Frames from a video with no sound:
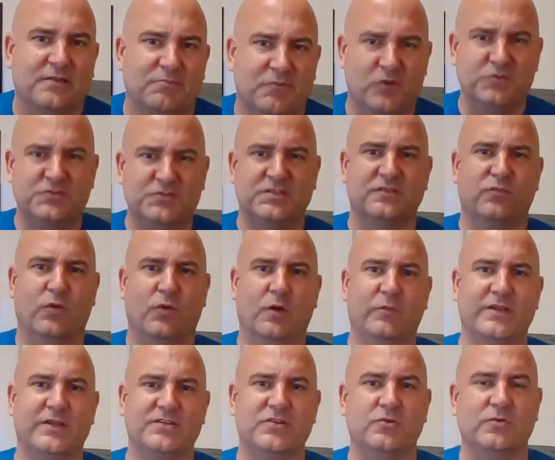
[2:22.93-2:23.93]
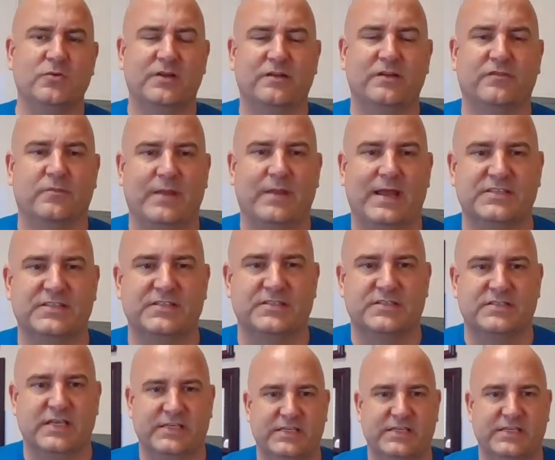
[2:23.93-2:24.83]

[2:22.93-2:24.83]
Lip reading: most of what we do in informatics is